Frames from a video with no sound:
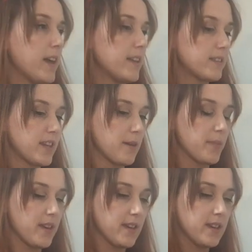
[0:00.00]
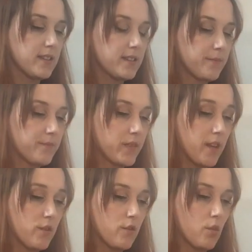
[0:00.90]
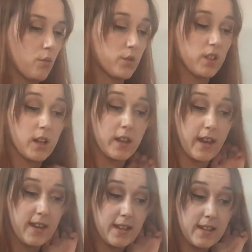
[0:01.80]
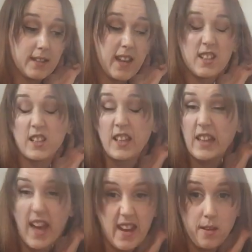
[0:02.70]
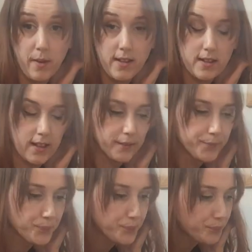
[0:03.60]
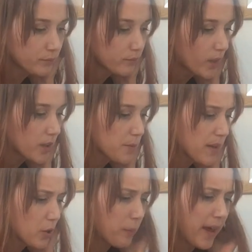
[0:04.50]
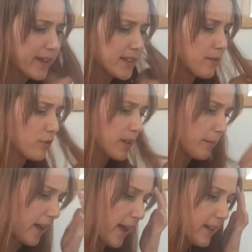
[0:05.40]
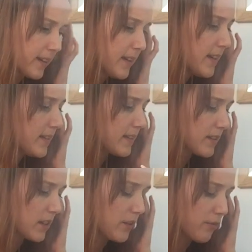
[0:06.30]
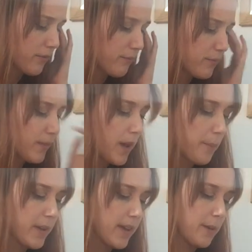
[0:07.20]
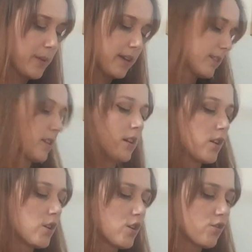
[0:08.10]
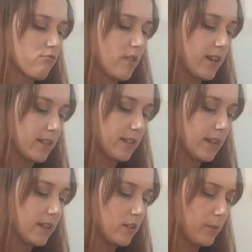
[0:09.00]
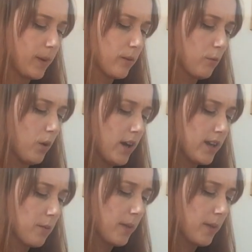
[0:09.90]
that tip is, if you've got watercolour, that is actually any painting. To make your black seem really black, this is going to appear a bit crazy, and you'll be like, why are you